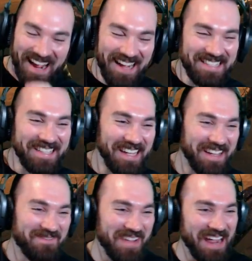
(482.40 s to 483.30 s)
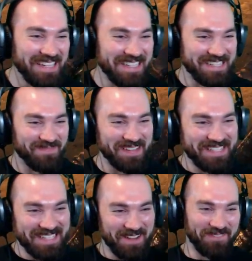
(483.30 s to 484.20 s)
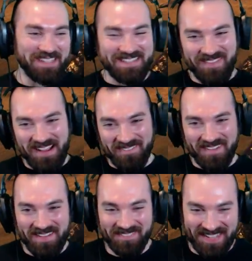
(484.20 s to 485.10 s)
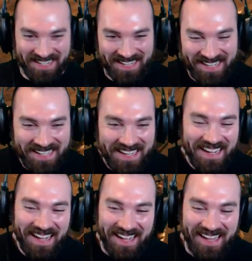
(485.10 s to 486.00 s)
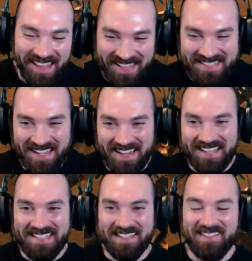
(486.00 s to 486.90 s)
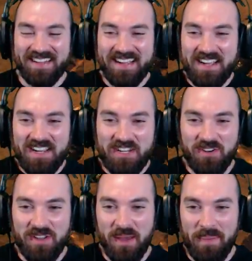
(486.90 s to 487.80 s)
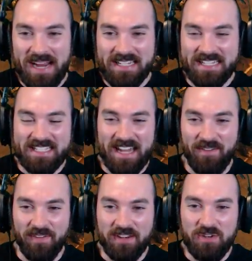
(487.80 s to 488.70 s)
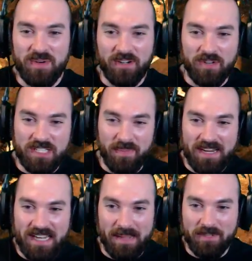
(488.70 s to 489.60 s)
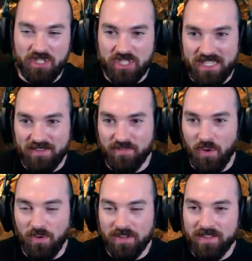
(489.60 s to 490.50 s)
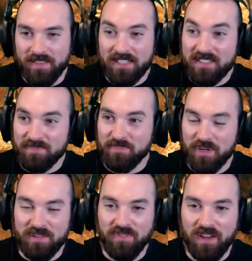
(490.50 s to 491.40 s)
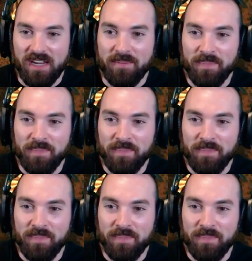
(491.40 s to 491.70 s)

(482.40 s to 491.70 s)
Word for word: it's like a mantis, but Stefan's my weapon. Ah, that's awesome. You're the mighty Stefan. You increase my damages tenfold. That's pretty funny.